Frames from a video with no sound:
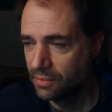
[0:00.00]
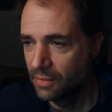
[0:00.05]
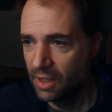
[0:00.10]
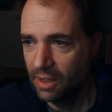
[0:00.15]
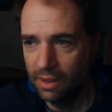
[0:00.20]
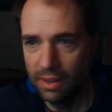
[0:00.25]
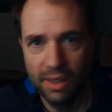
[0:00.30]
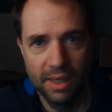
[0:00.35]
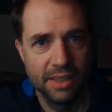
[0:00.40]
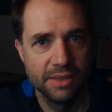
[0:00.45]

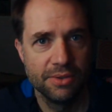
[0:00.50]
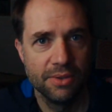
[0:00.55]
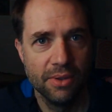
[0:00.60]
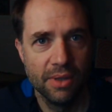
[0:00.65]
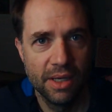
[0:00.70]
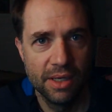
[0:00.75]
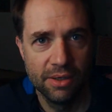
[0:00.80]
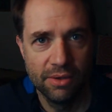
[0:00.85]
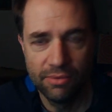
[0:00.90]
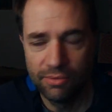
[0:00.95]
has a
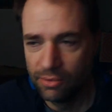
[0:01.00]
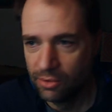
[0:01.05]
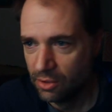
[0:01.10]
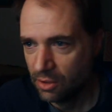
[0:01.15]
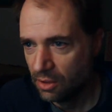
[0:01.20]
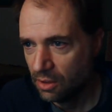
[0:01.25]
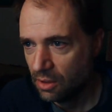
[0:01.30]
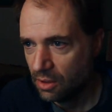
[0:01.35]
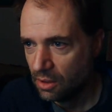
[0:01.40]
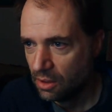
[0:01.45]
lot of
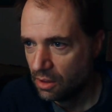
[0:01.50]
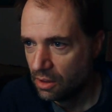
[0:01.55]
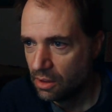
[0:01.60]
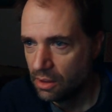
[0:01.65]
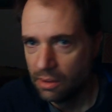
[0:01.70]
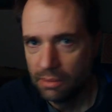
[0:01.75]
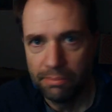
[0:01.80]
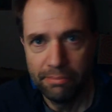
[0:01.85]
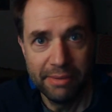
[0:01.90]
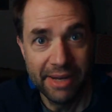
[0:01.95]

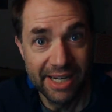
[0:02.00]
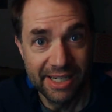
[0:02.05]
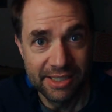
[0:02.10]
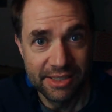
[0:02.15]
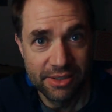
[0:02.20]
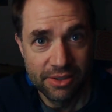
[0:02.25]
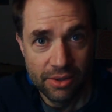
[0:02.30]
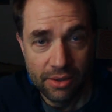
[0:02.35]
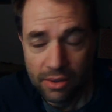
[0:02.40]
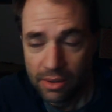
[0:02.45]

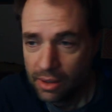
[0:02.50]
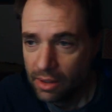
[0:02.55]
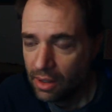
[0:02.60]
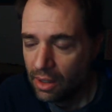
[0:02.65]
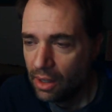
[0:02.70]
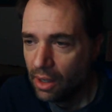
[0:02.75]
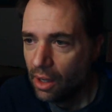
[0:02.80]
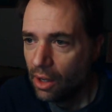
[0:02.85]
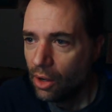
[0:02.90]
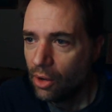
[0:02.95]
minutes.
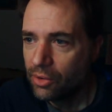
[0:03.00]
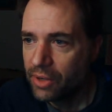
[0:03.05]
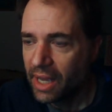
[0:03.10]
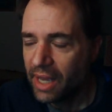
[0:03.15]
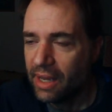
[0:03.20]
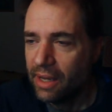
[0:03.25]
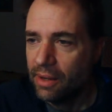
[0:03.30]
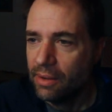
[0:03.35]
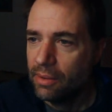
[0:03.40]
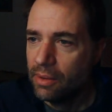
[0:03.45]
Okay.